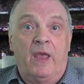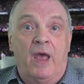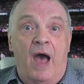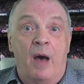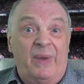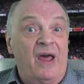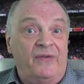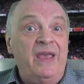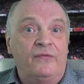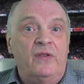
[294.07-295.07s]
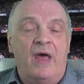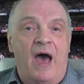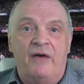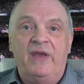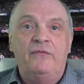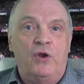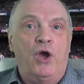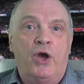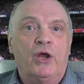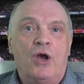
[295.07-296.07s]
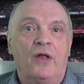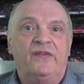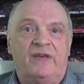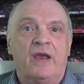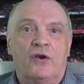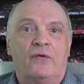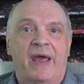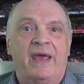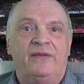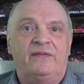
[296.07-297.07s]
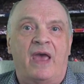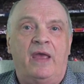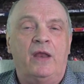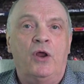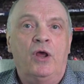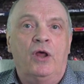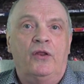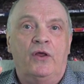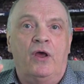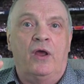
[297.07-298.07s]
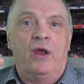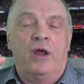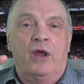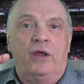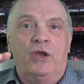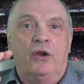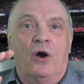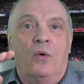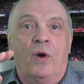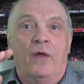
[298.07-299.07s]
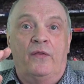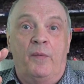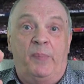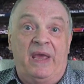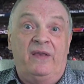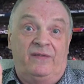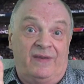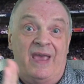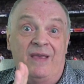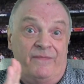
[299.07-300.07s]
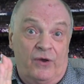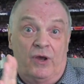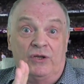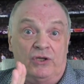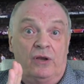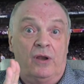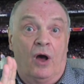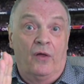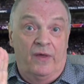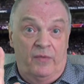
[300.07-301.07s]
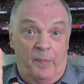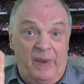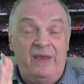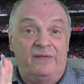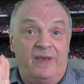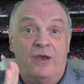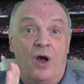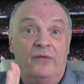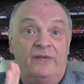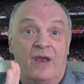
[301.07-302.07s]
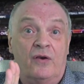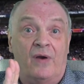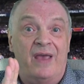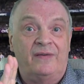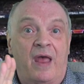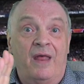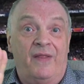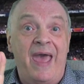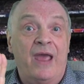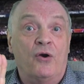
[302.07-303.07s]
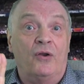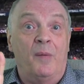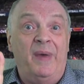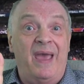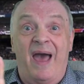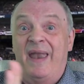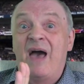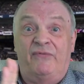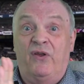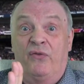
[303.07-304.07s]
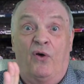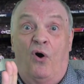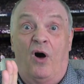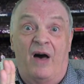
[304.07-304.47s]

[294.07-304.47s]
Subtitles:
I mean, I've even heard a content creator saying that you know, the PC version, or that the PC content creators, they're going to be an afterthought.